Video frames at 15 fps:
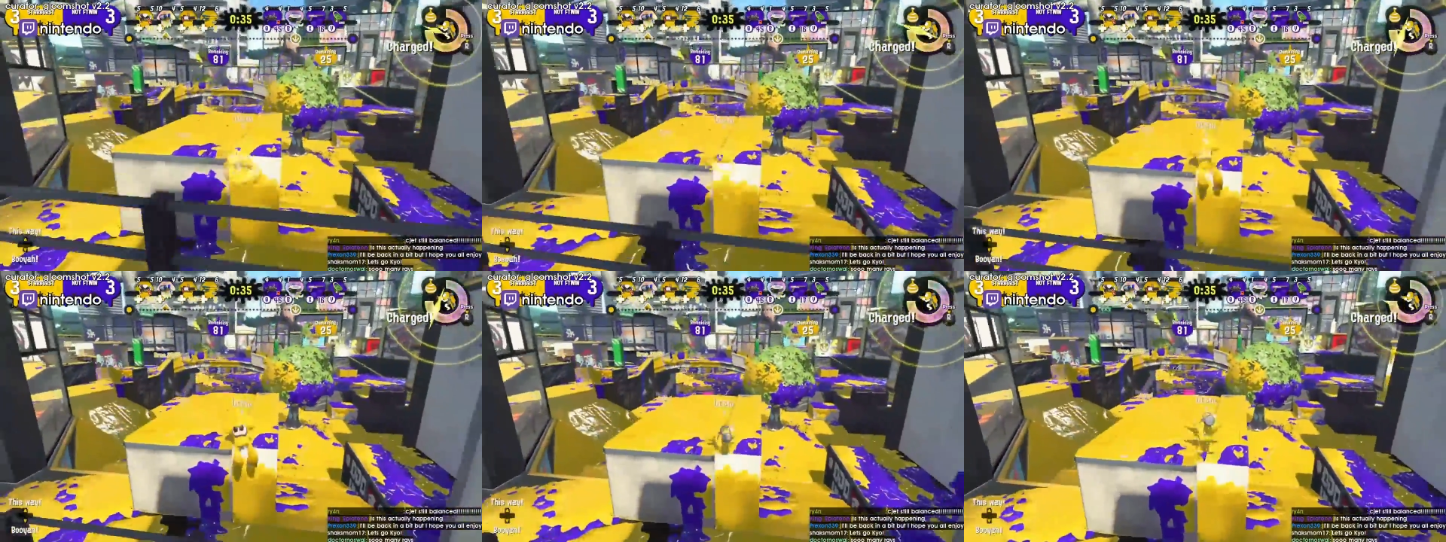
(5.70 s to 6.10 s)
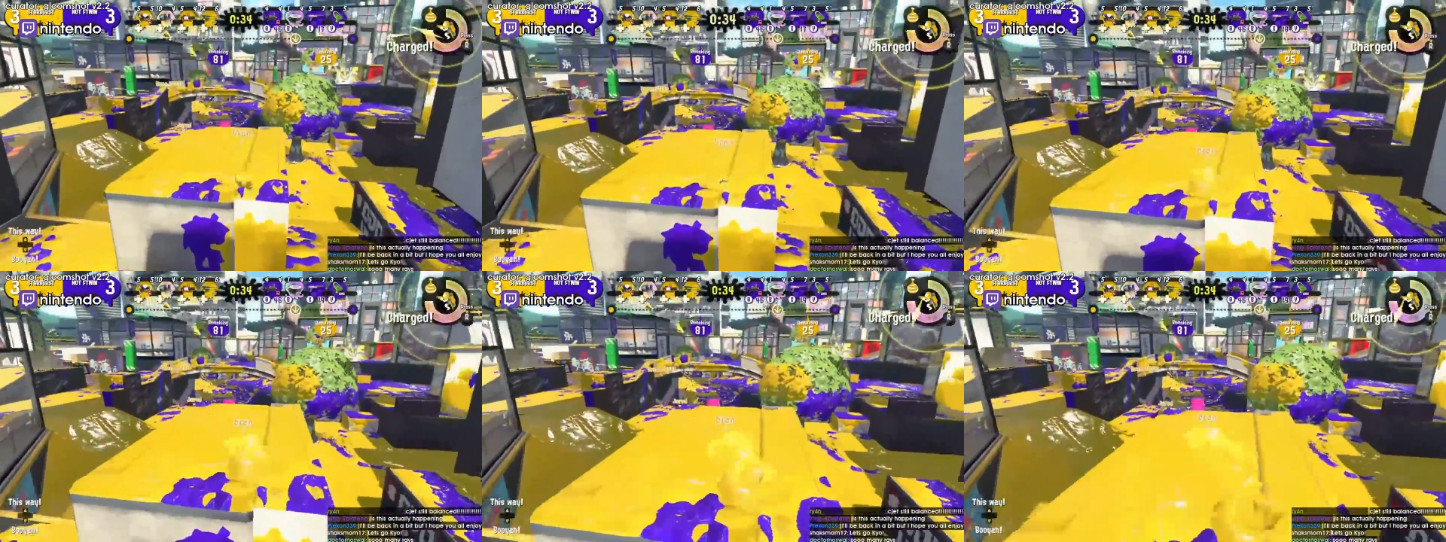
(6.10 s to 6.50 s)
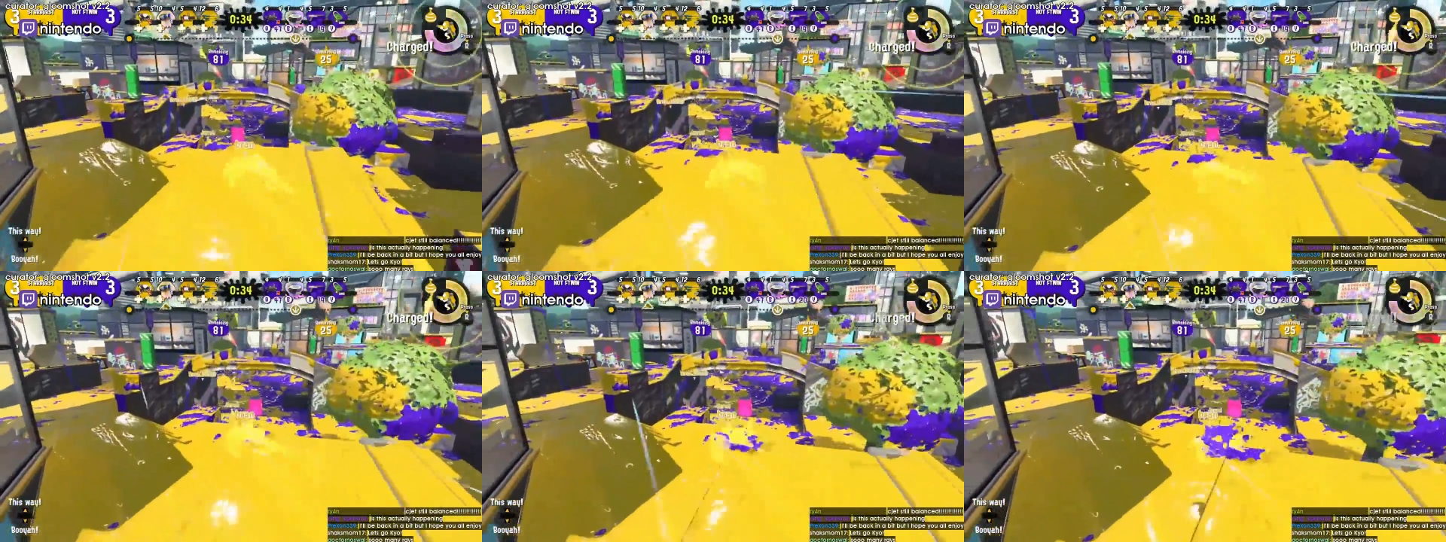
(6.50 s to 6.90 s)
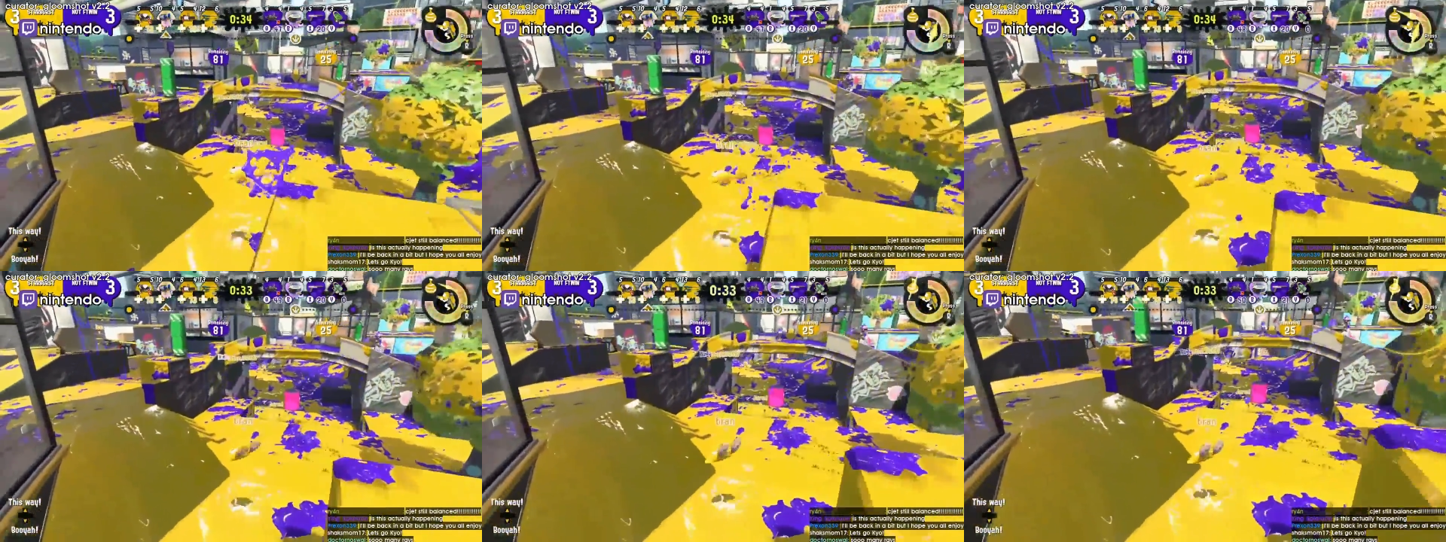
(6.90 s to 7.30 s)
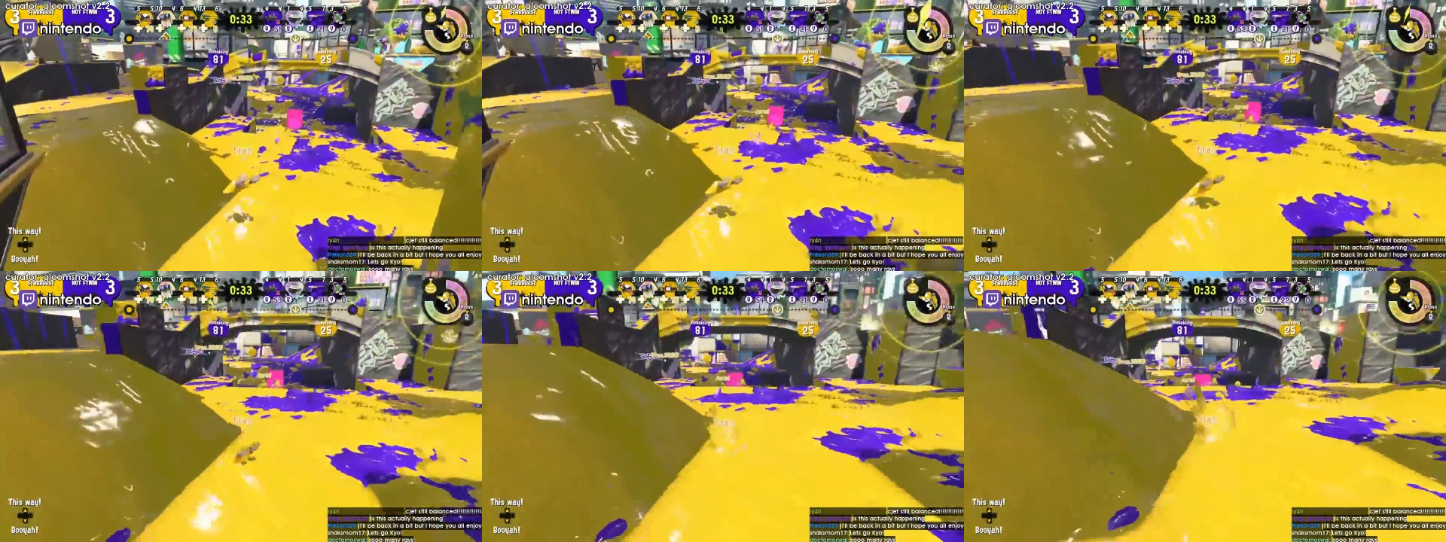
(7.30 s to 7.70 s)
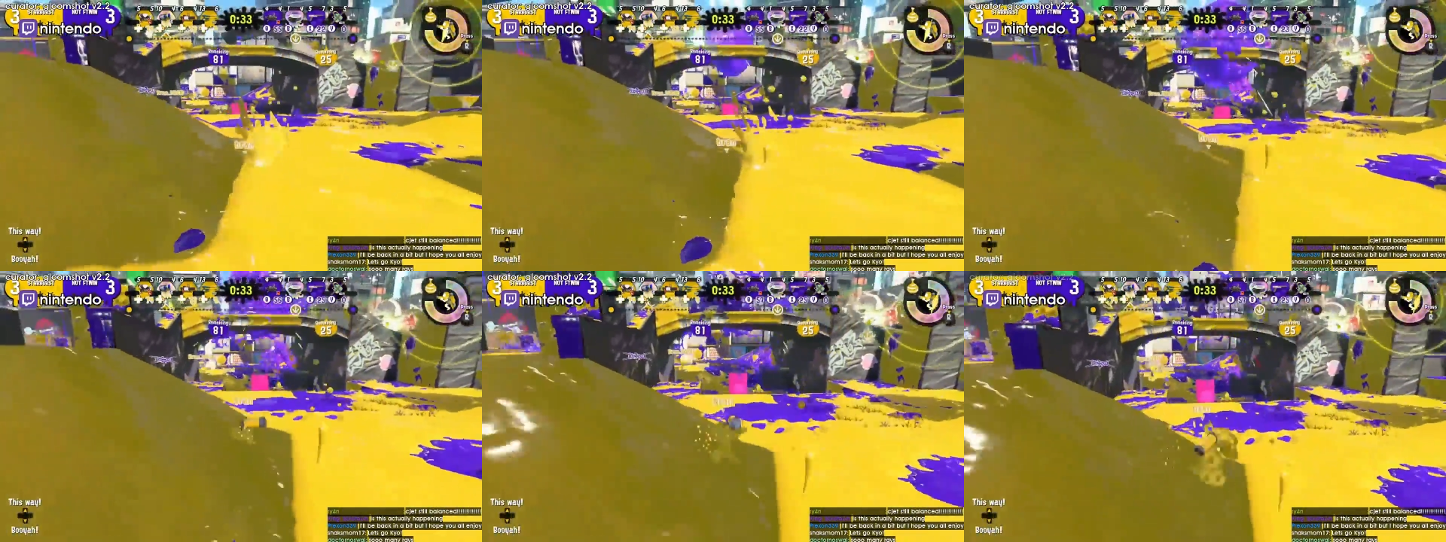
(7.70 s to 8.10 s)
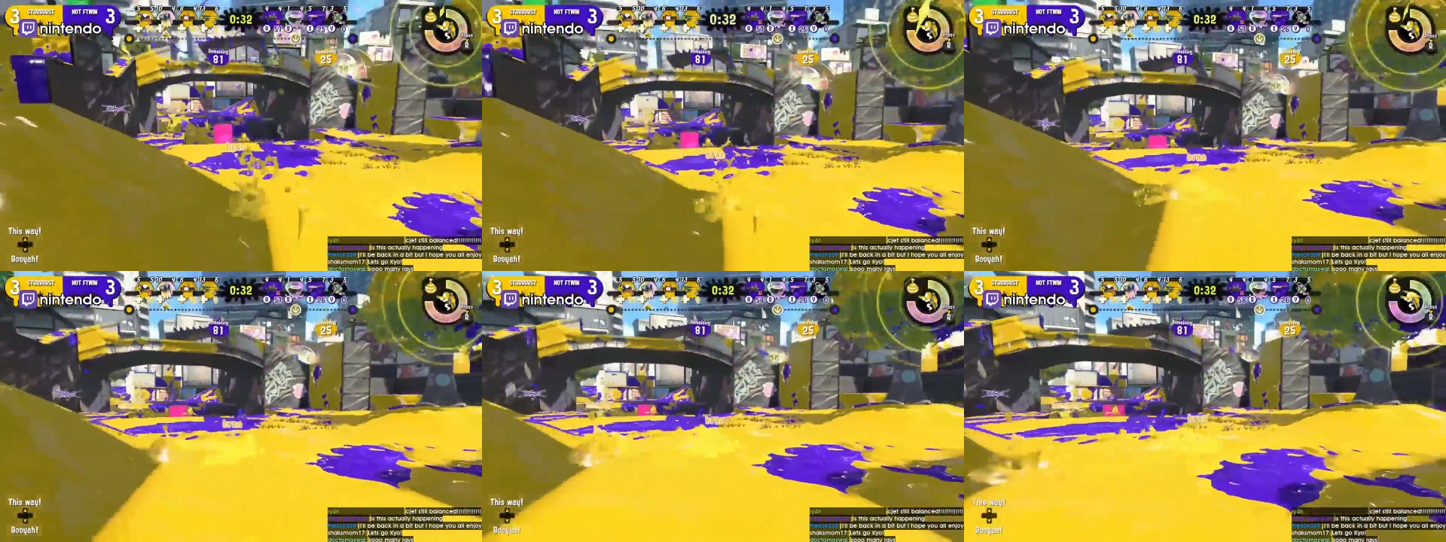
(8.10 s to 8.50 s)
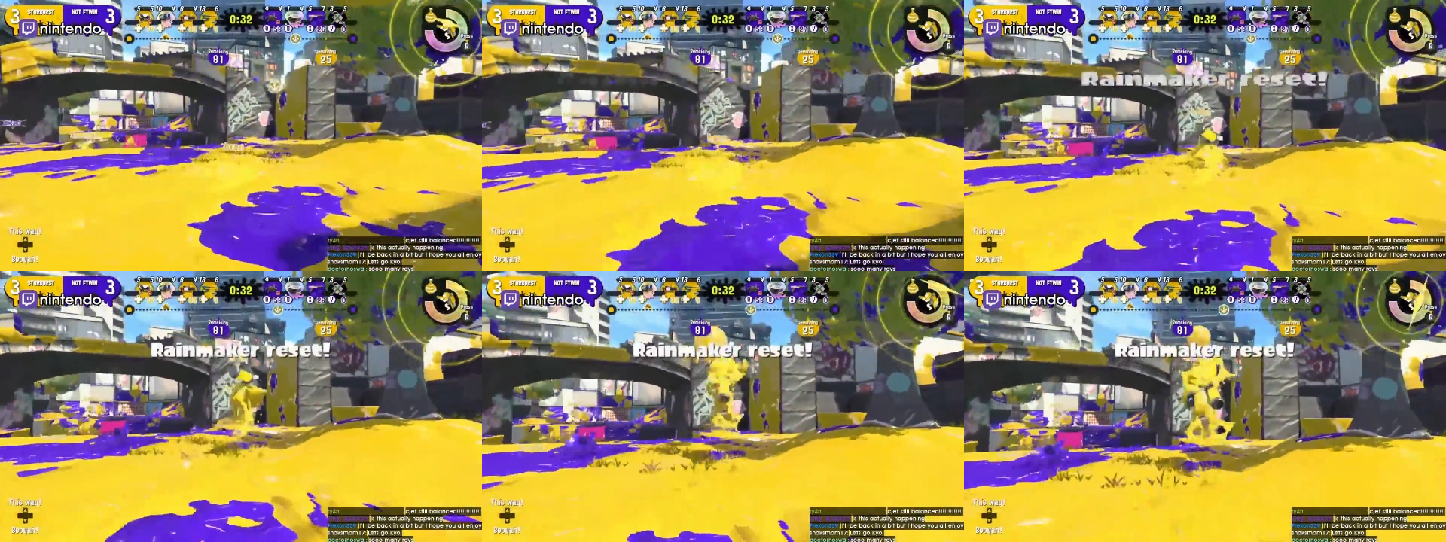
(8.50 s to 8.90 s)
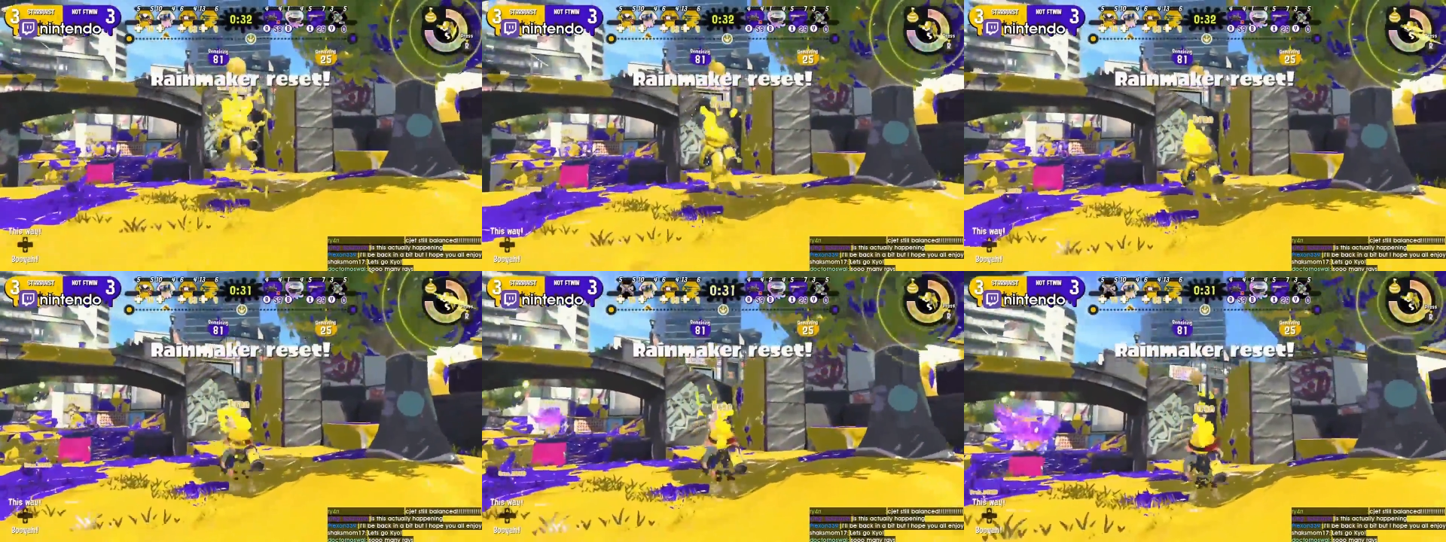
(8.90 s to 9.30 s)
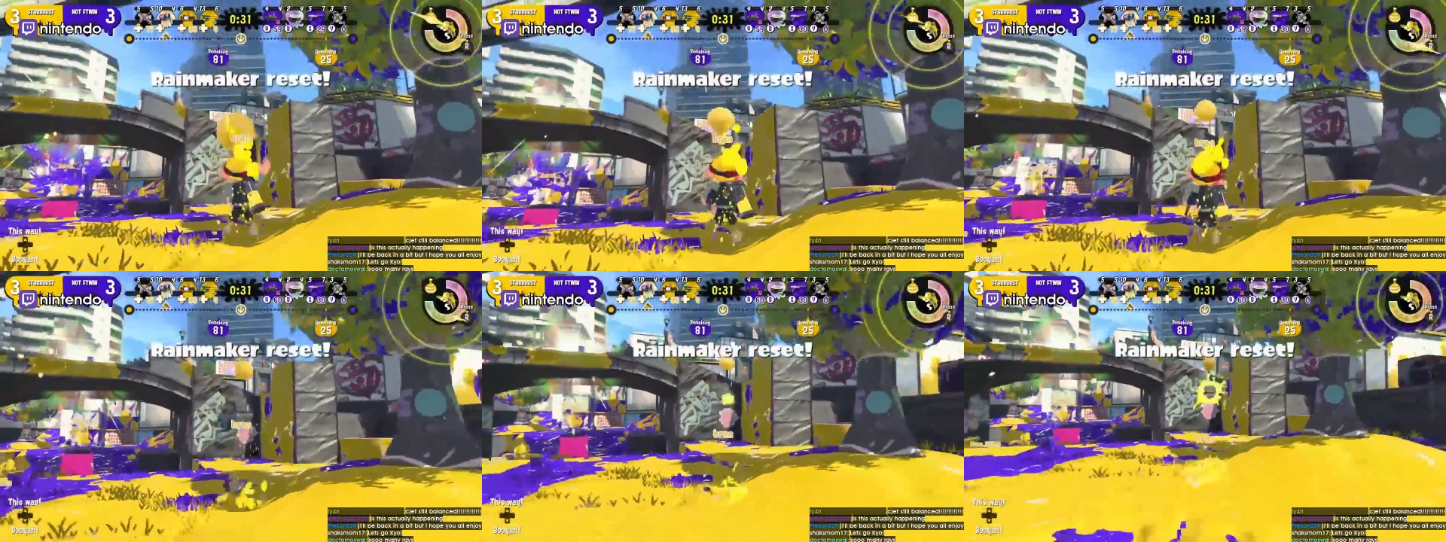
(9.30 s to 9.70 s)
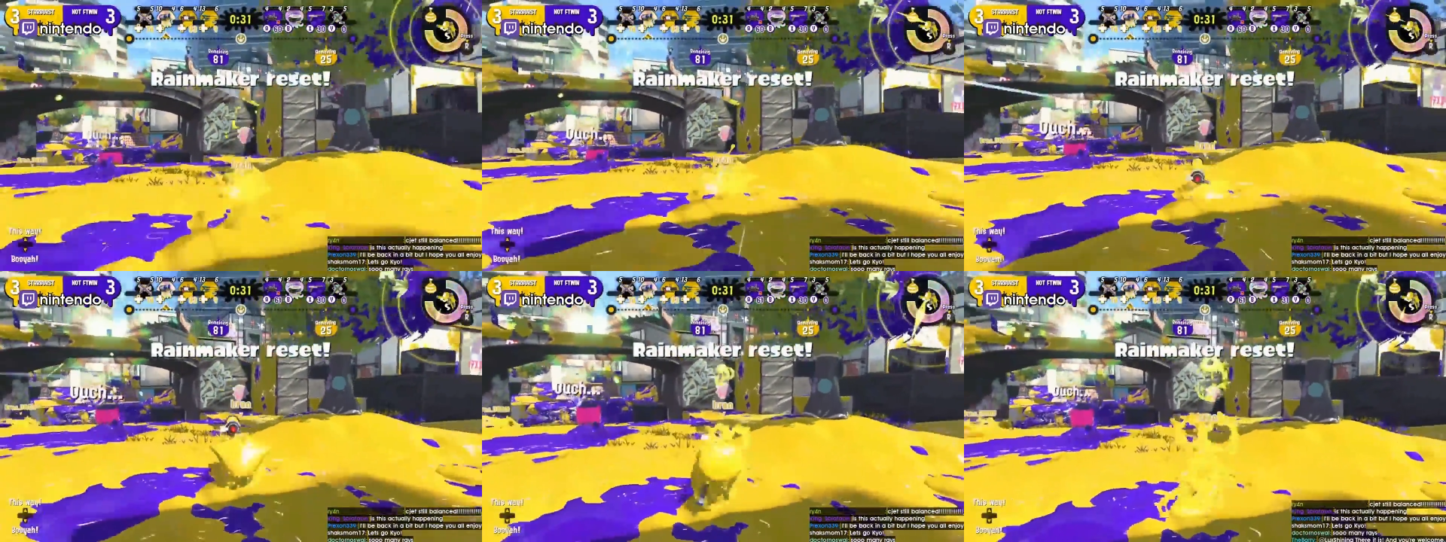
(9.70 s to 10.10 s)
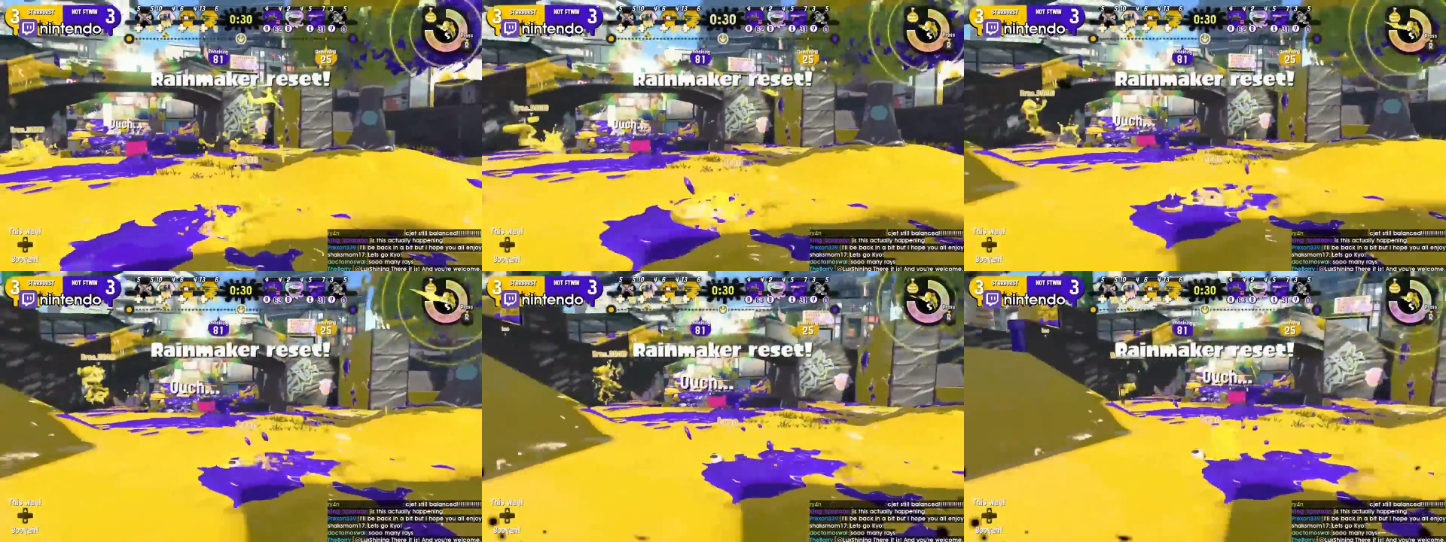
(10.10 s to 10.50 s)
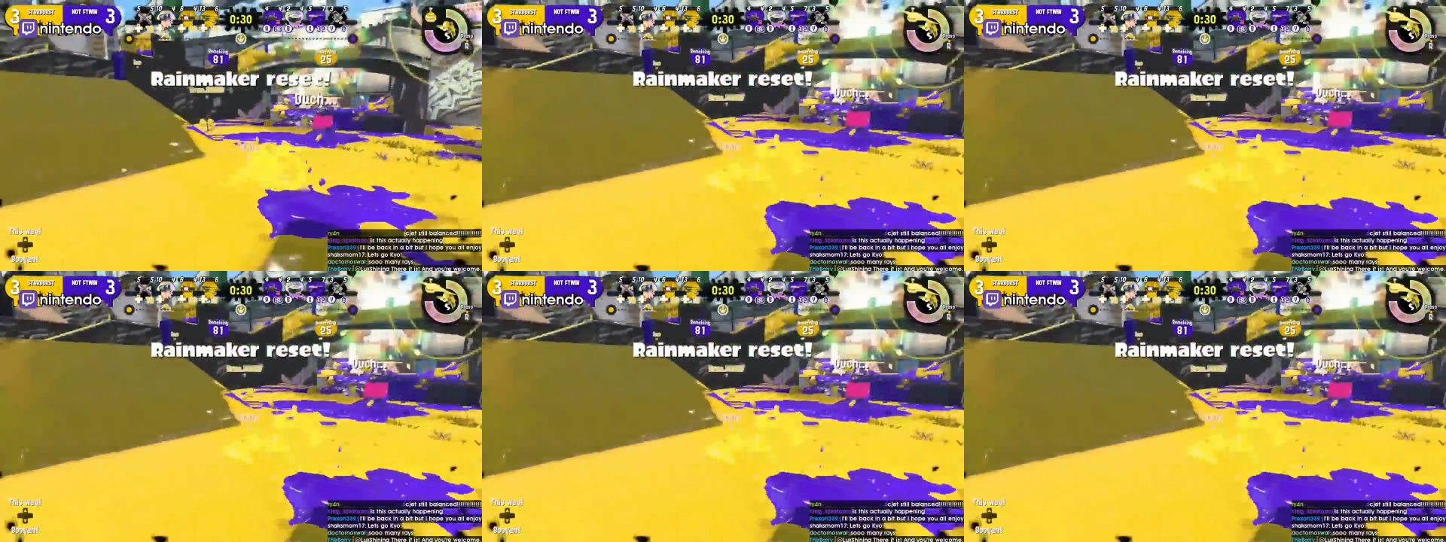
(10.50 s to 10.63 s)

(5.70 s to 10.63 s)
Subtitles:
[unreadable: no face in view]